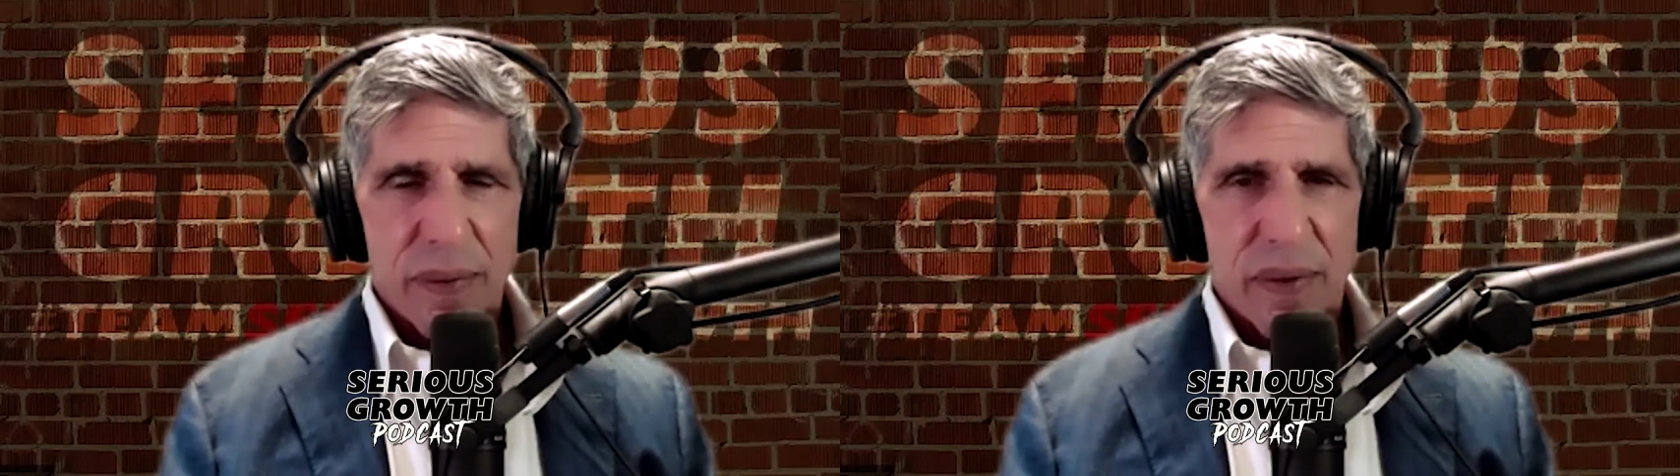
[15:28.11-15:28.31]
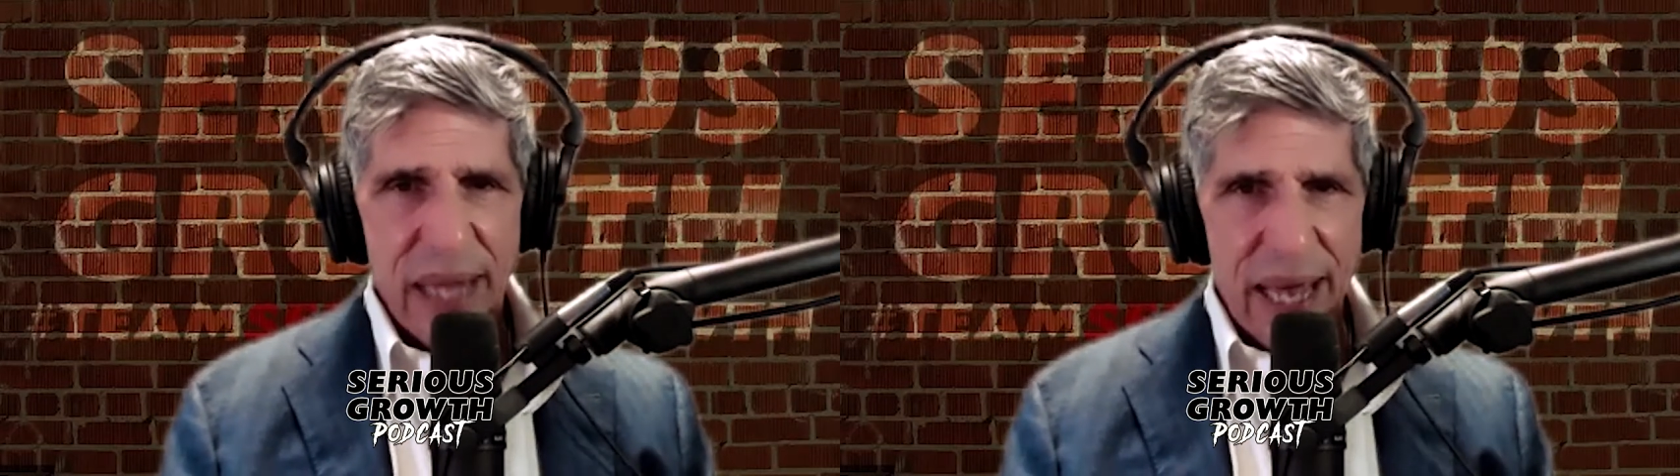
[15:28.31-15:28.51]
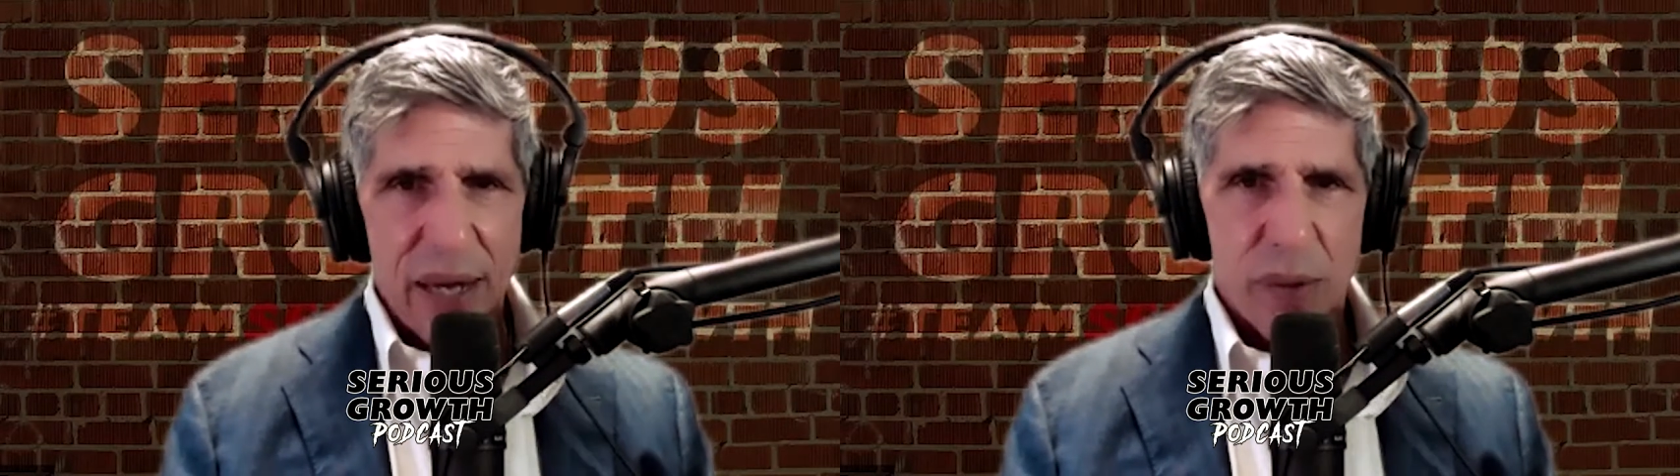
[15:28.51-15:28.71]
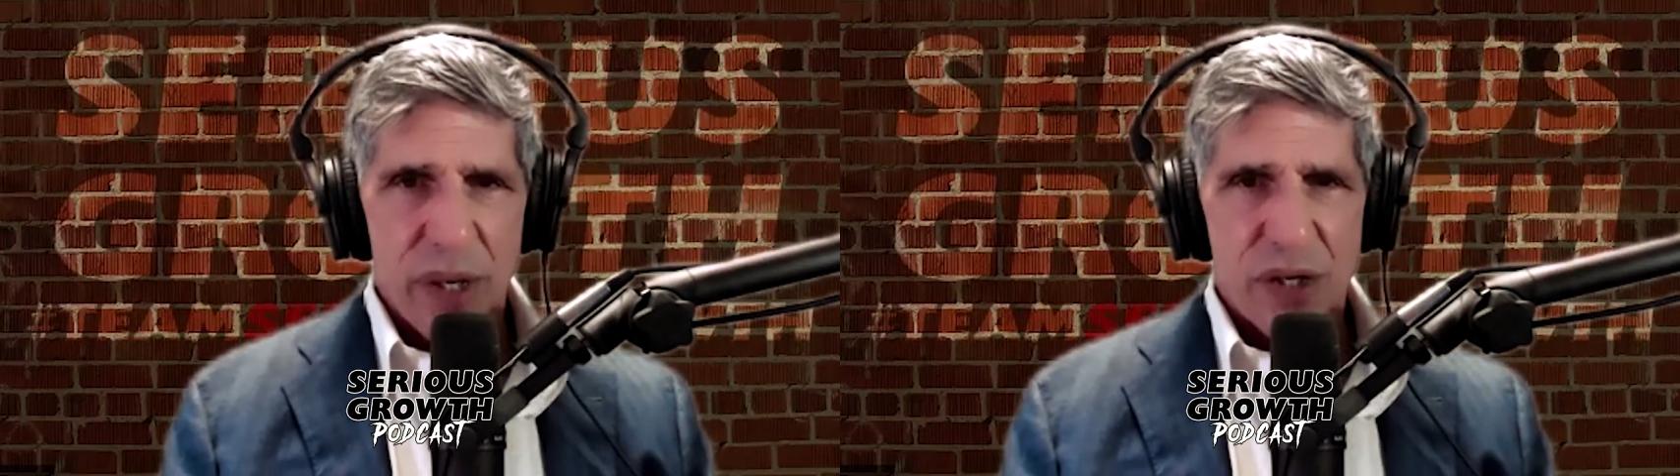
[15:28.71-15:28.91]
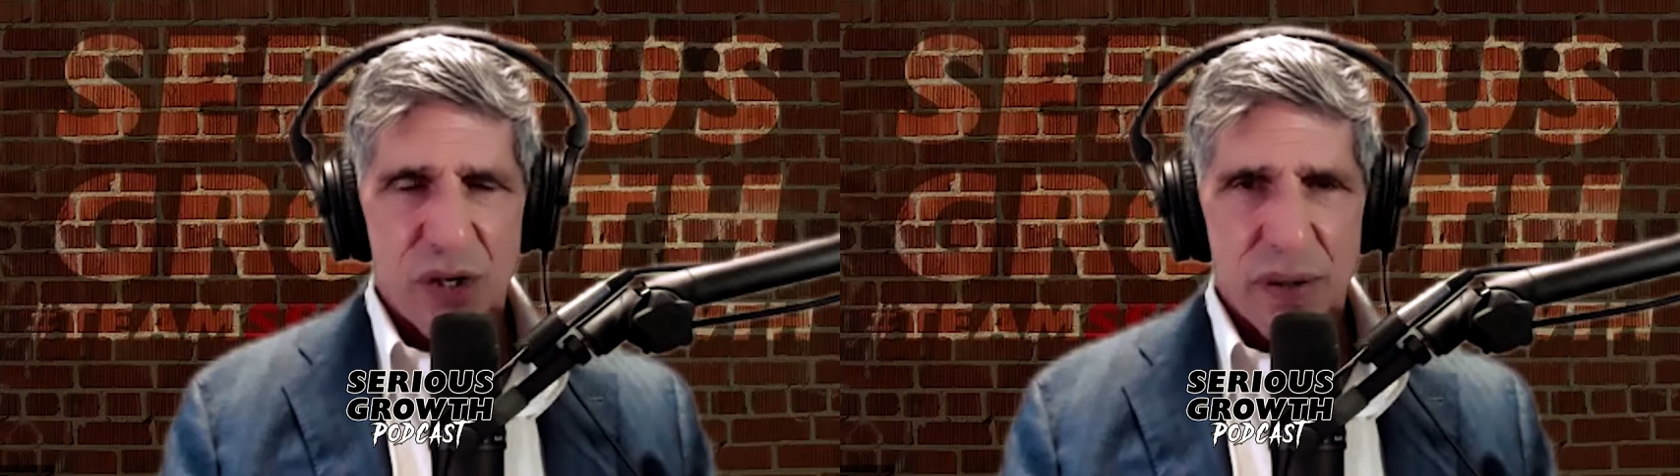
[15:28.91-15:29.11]

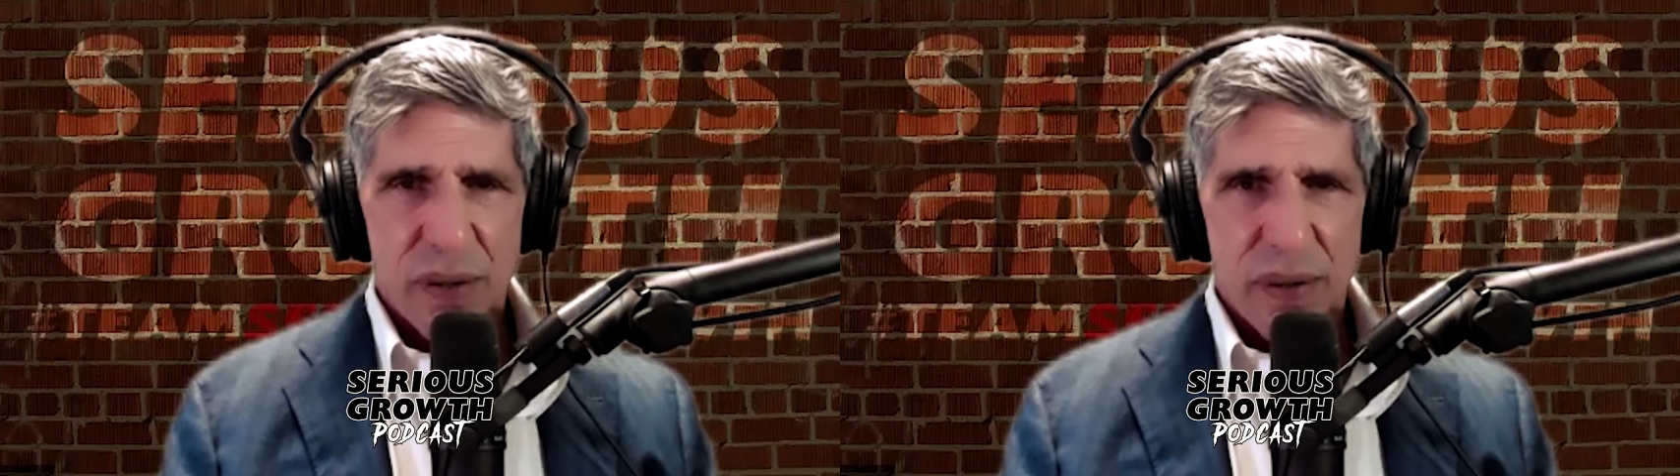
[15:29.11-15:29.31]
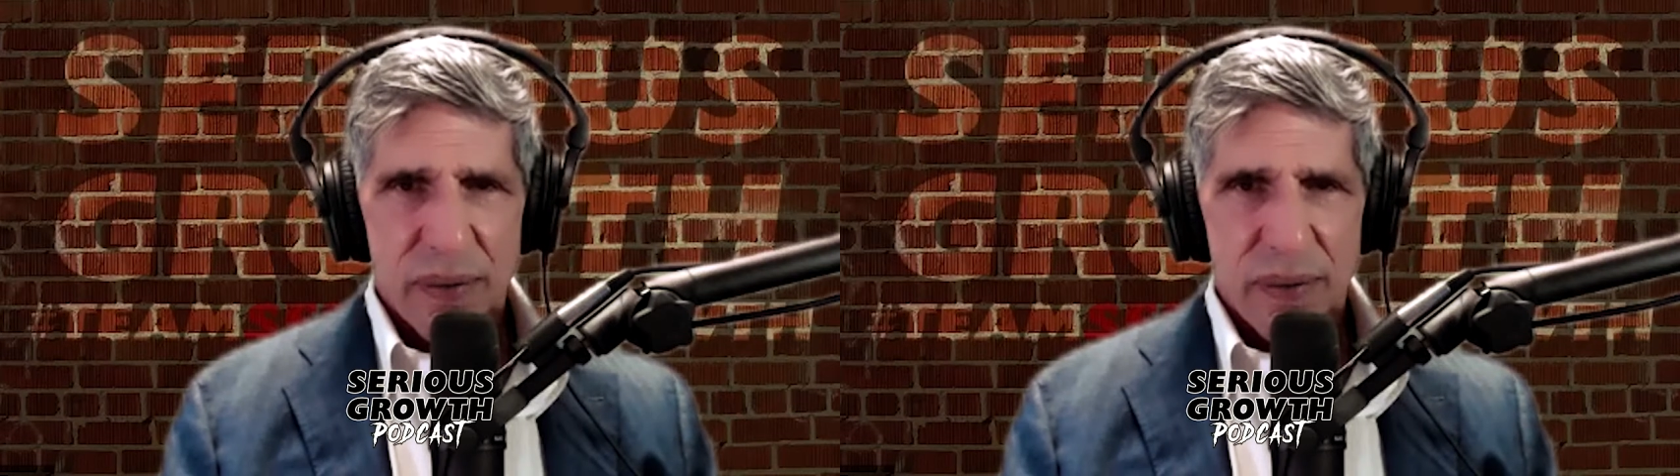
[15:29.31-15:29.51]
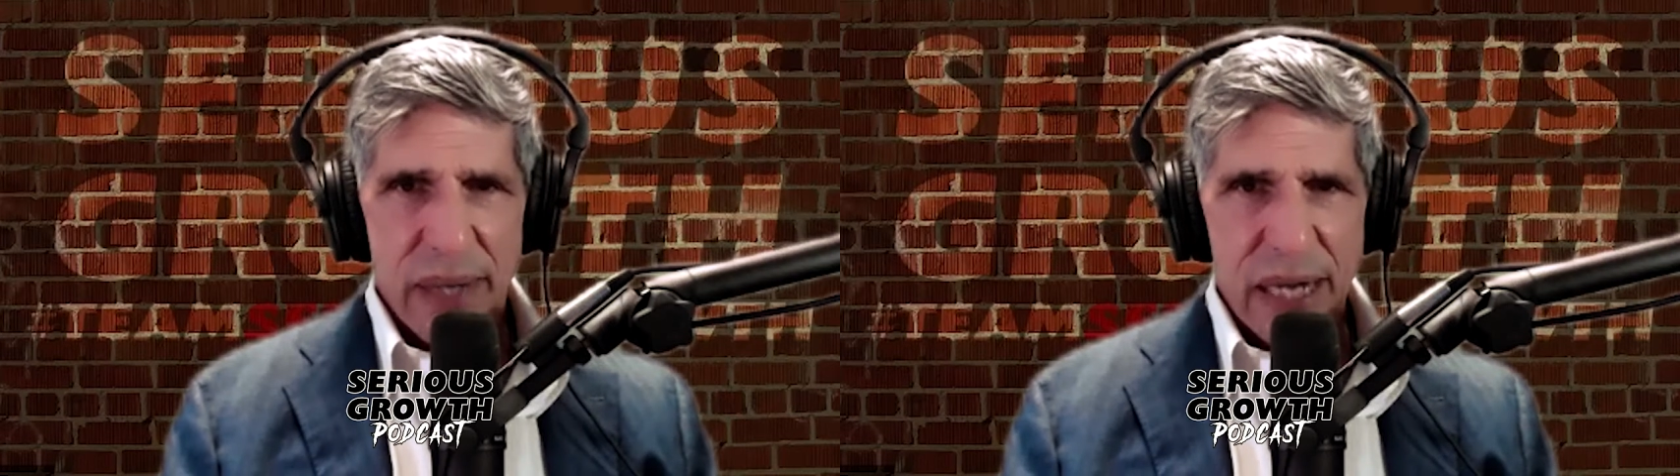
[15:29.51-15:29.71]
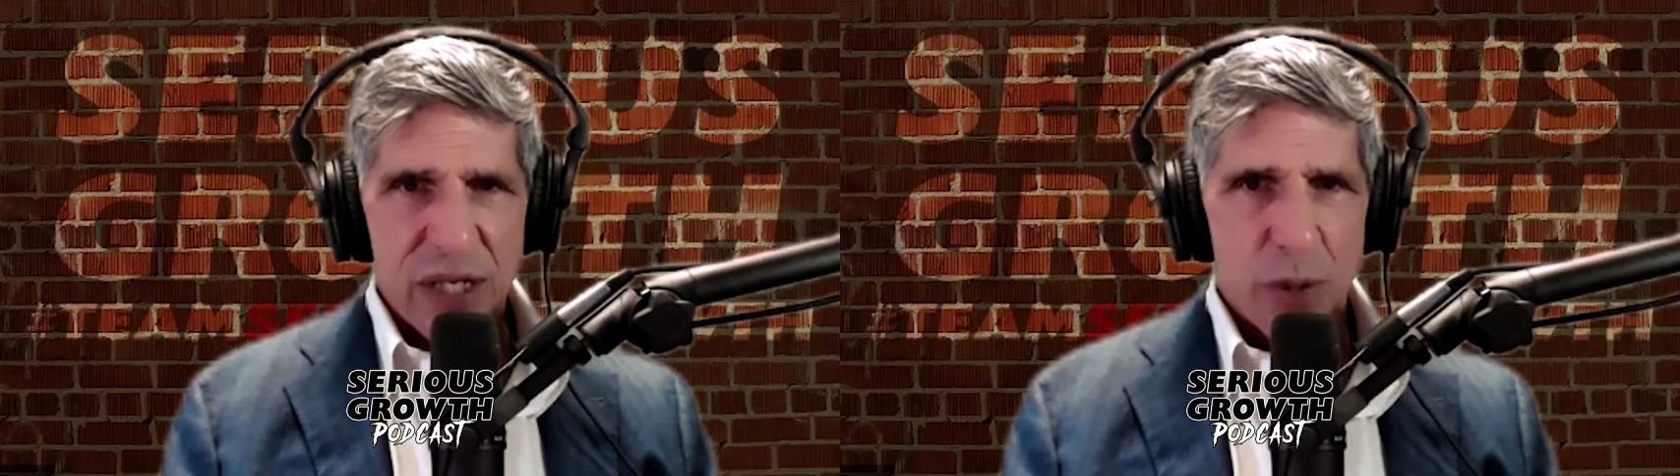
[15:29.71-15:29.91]
language that's